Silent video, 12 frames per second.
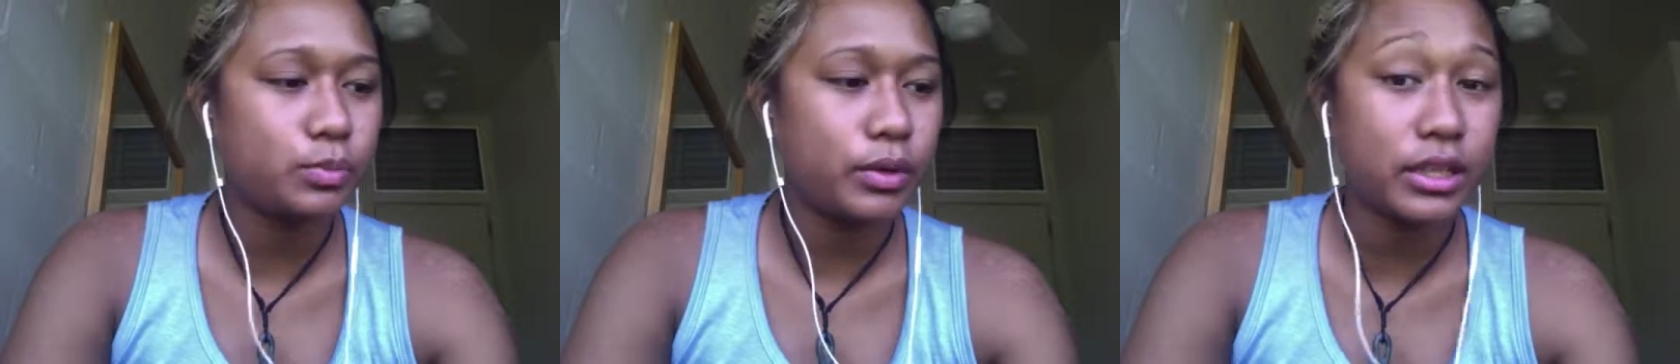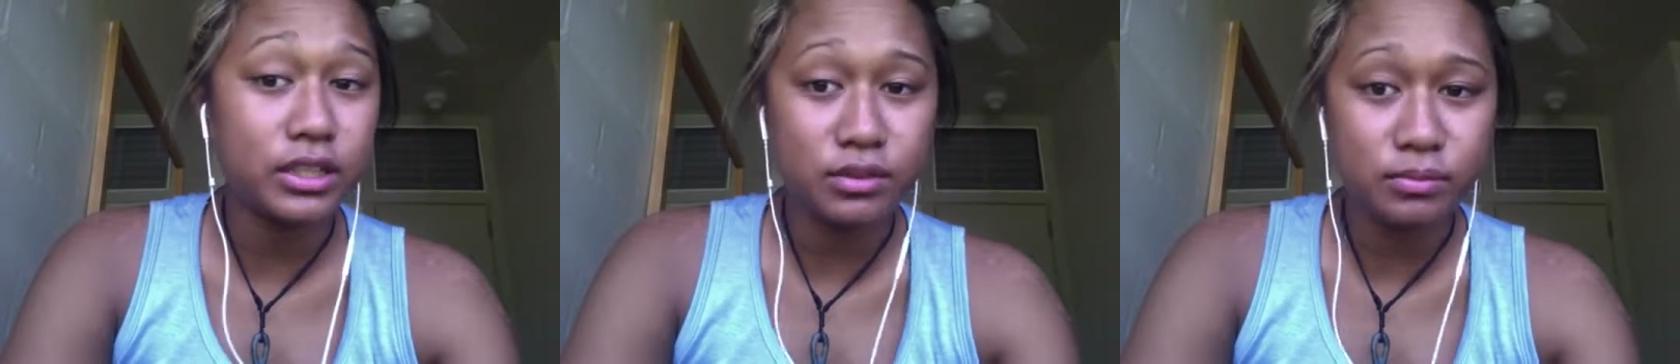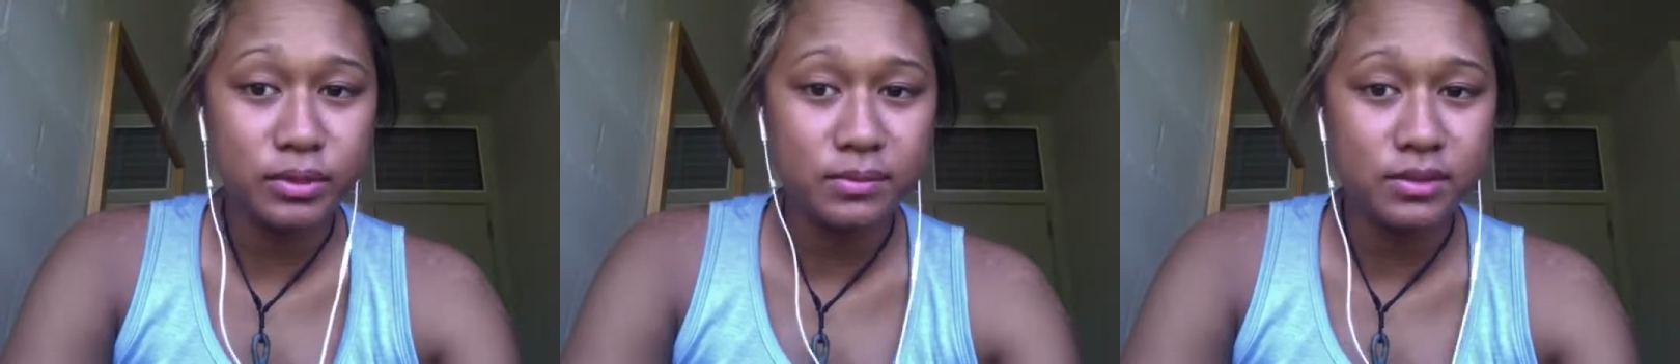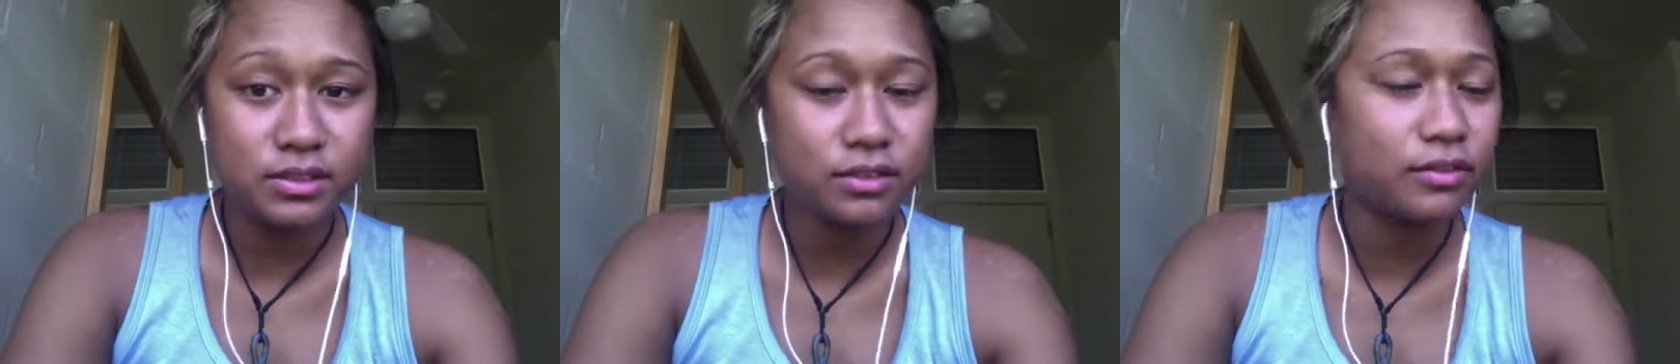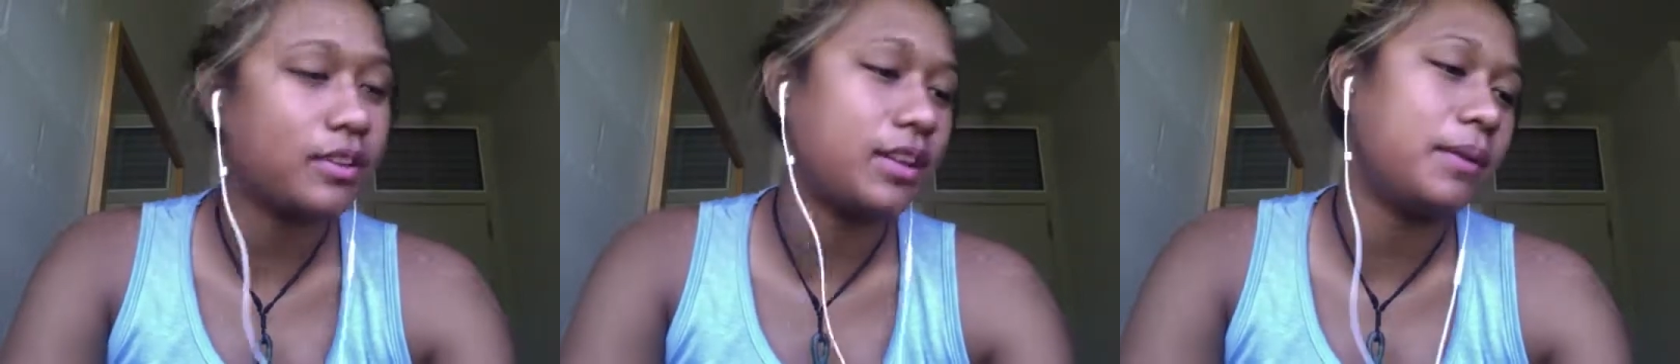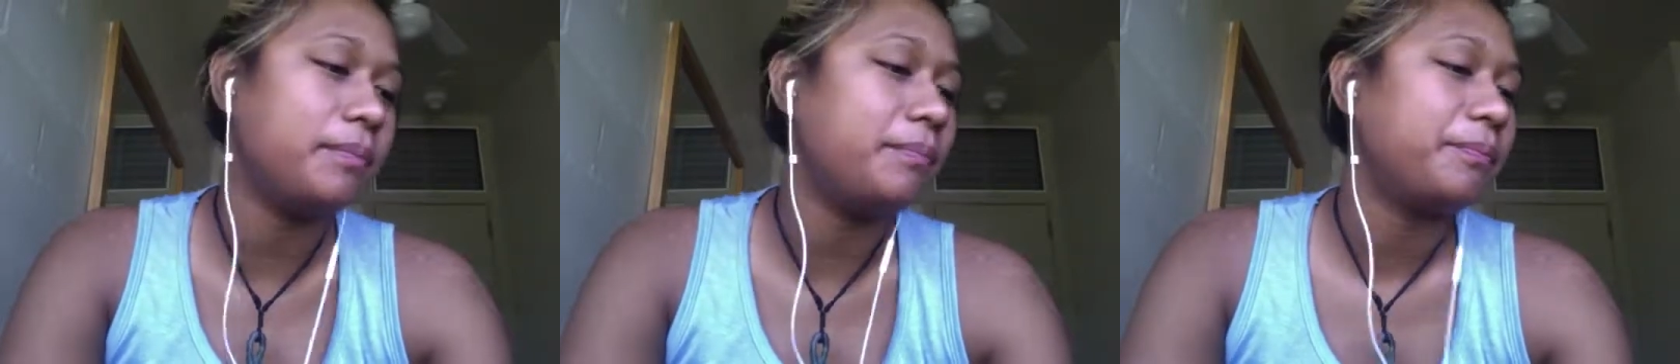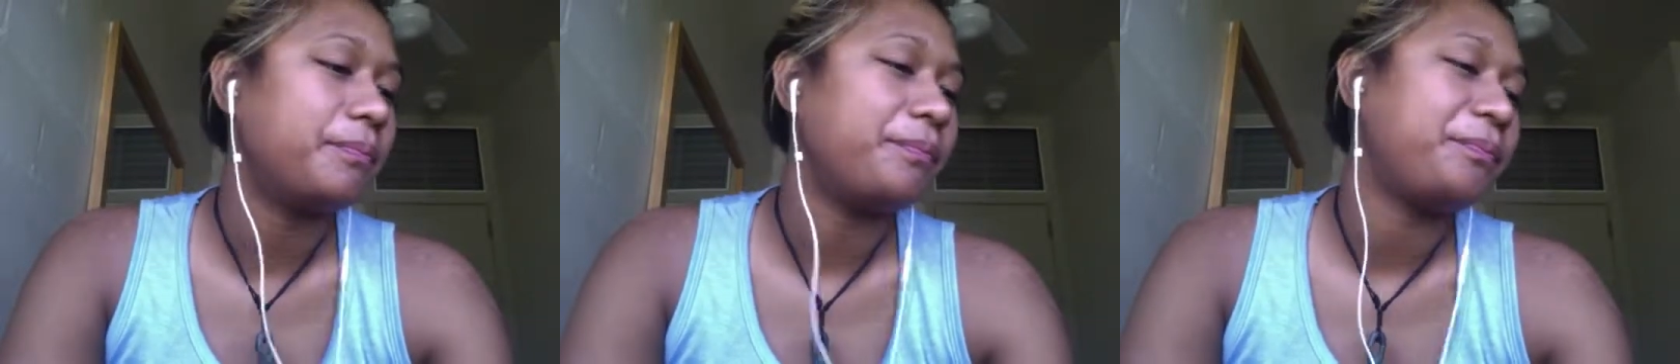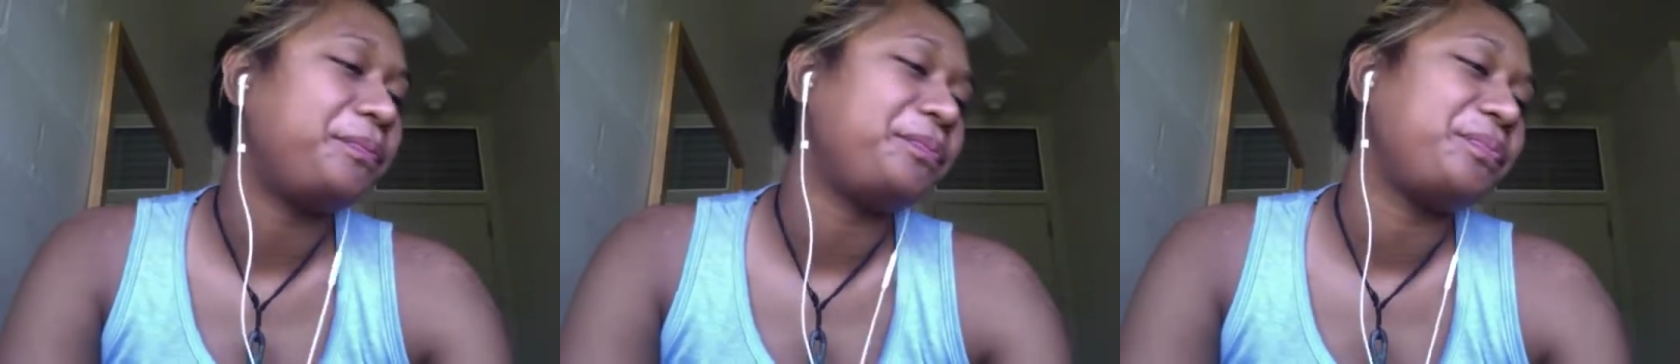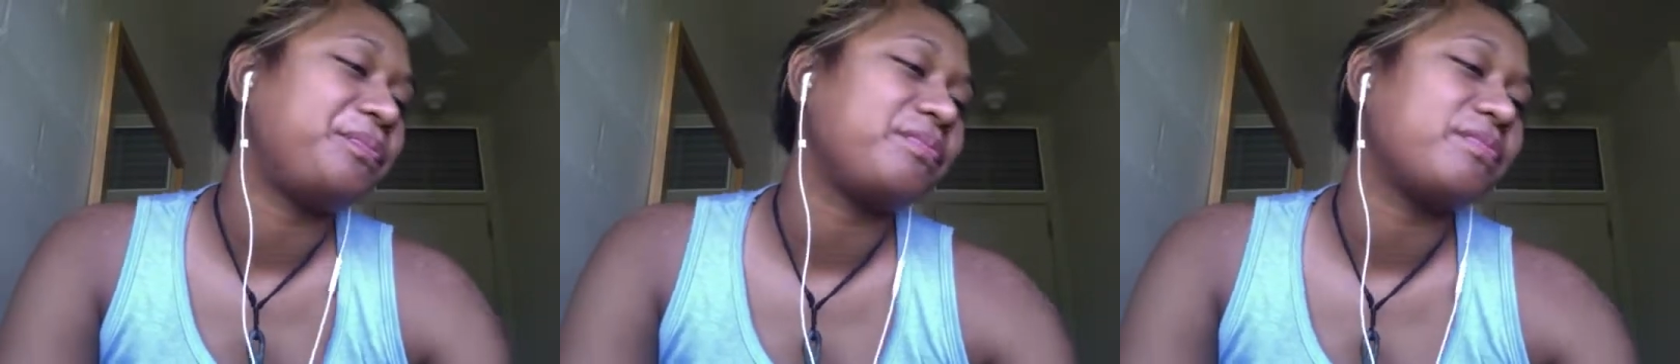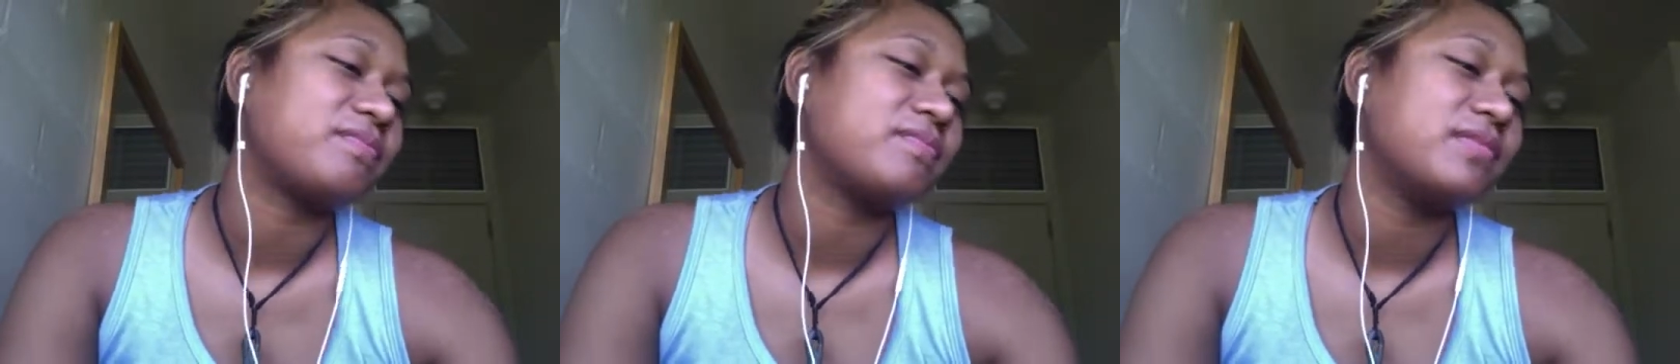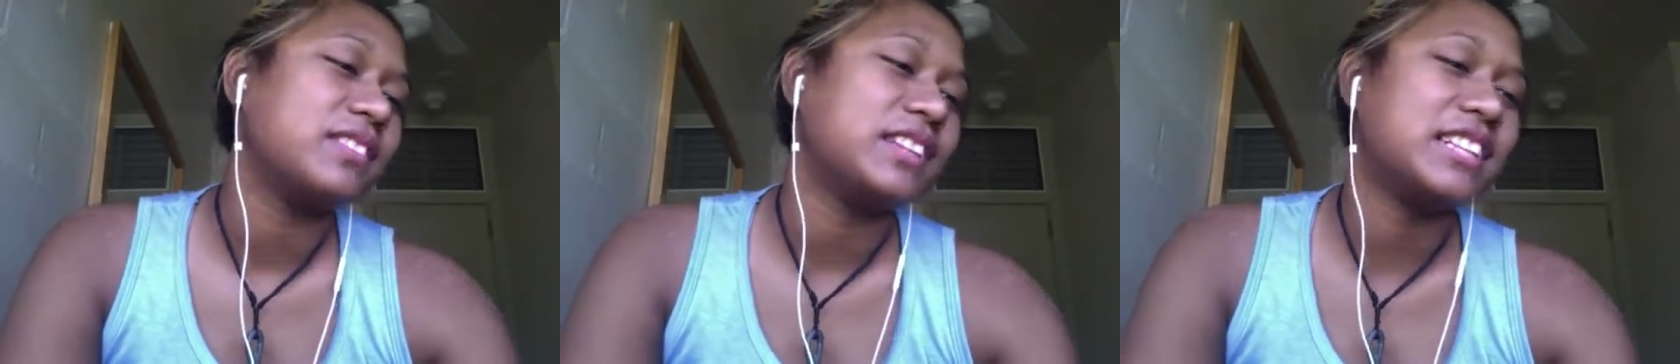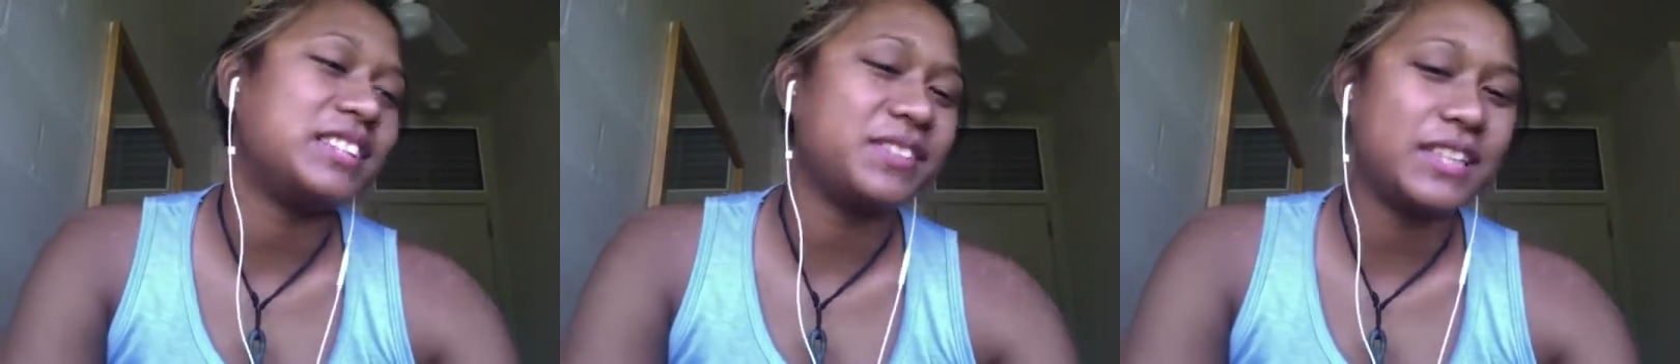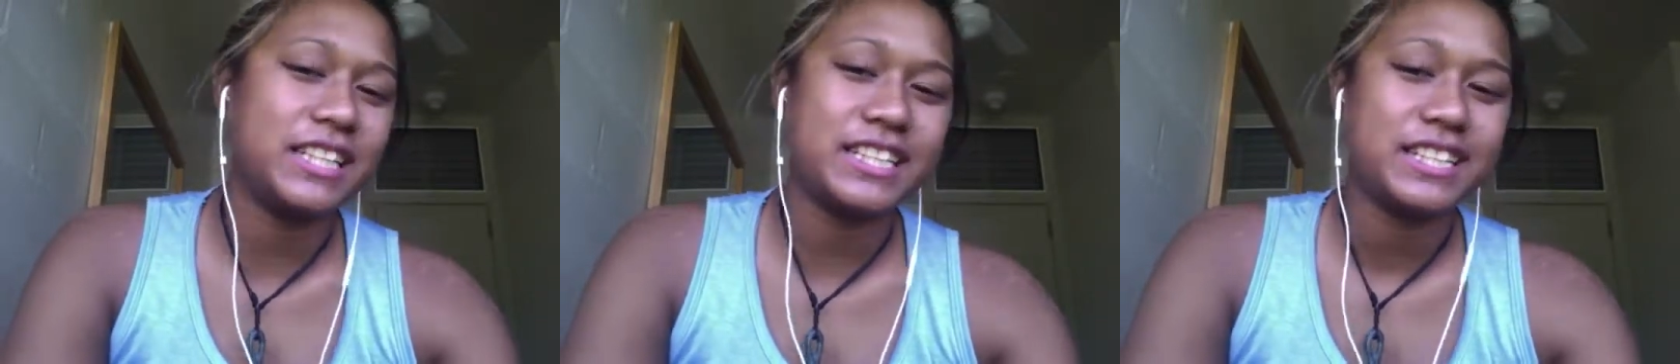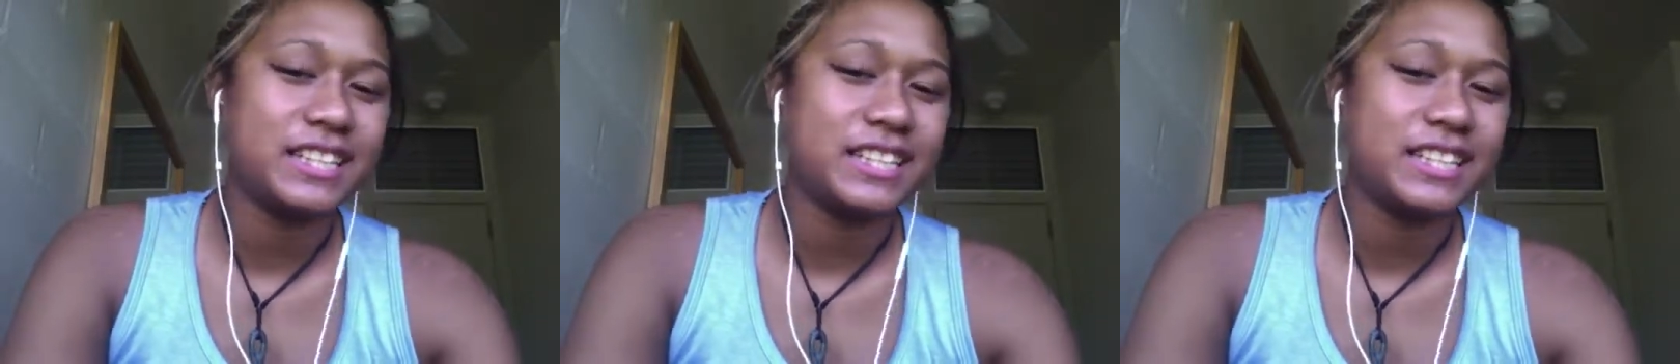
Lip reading: but I didn't play music for them this week.